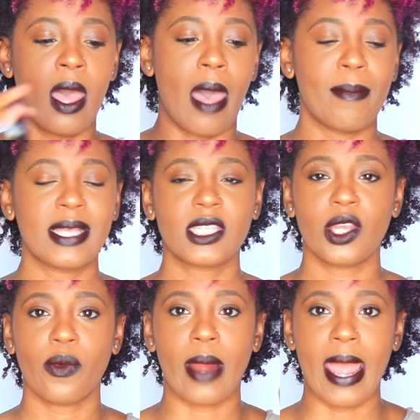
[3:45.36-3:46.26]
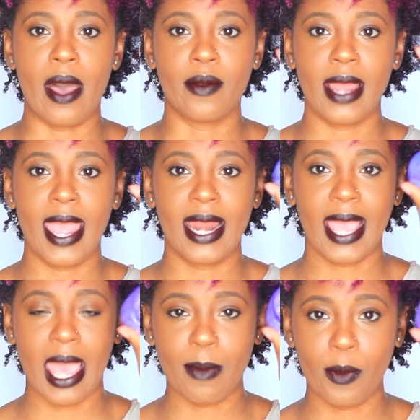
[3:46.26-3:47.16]
I mixed it around and it
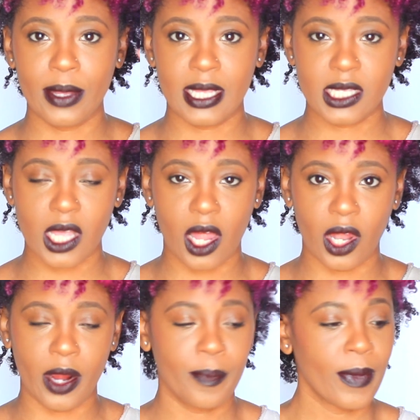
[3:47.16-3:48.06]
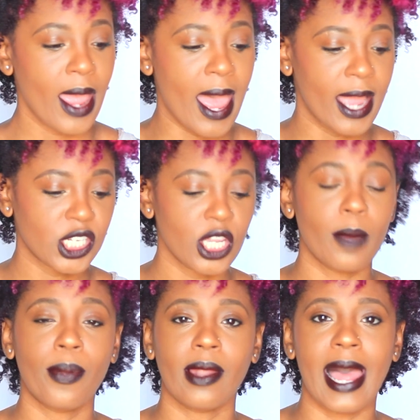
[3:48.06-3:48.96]
came up with this color. I actually
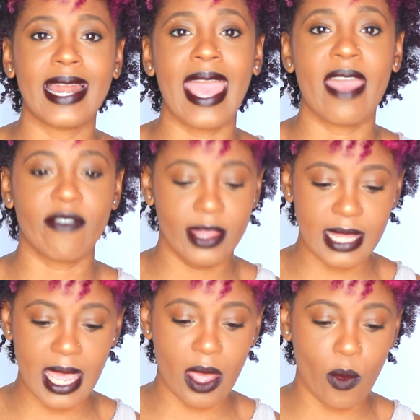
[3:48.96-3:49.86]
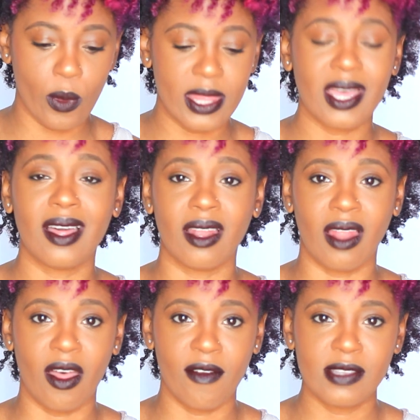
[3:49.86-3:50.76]
applied everything with
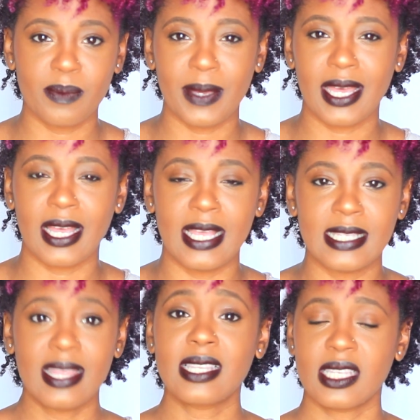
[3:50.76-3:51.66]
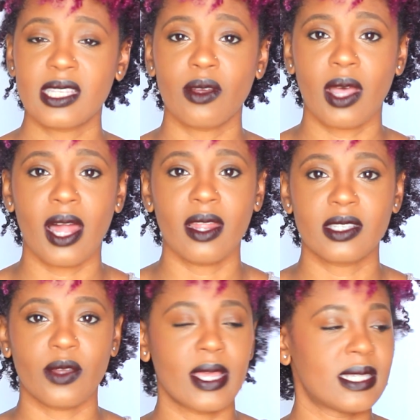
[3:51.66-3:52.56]
gloves because this is still color,
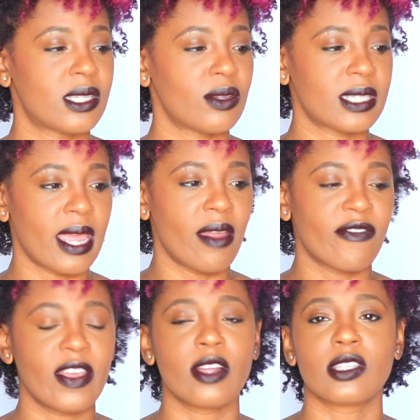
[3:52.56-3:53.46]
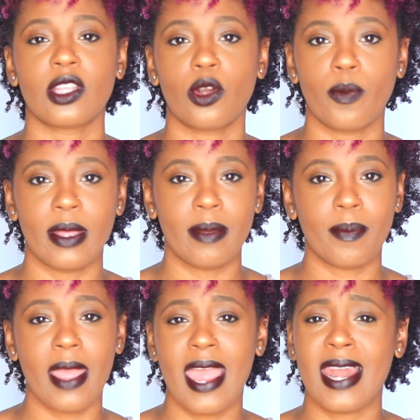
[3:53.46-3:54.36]
so it can still stay in your fingers a little bit.
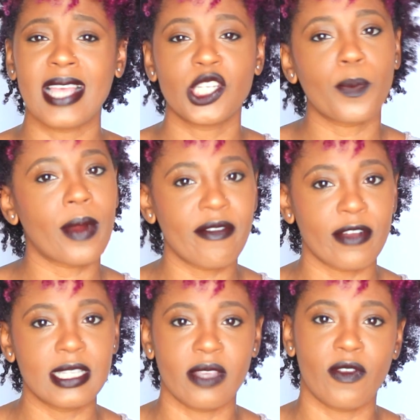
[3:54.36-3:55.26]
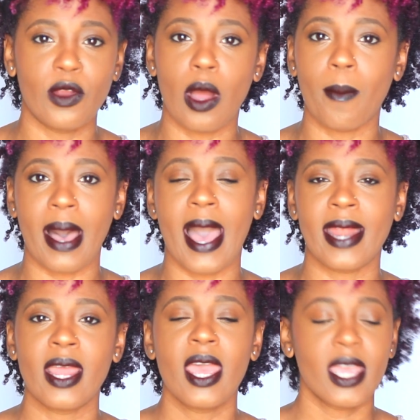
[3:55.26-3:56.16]
And that's your preference. If you don't
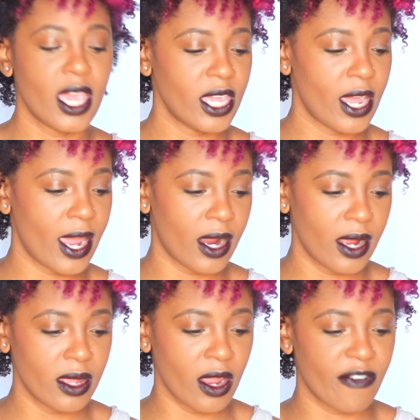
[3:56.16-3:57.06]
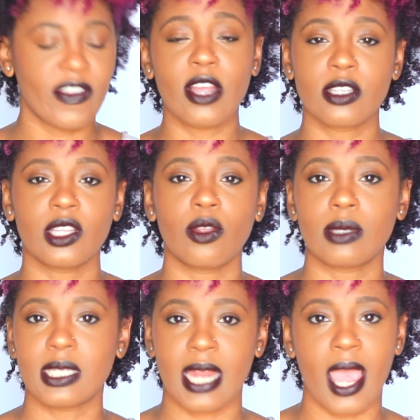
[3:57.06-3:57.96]
mind getting your fingers a little
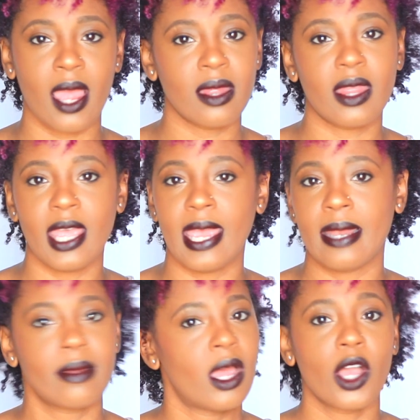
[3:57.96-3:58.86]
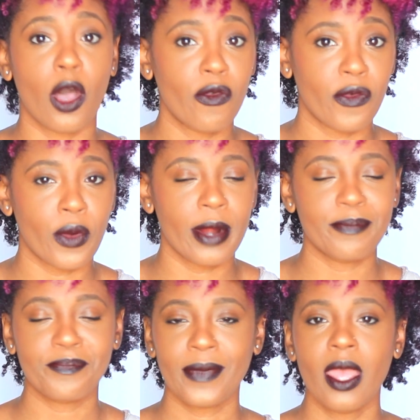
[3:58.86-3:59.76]
stained, then go for it.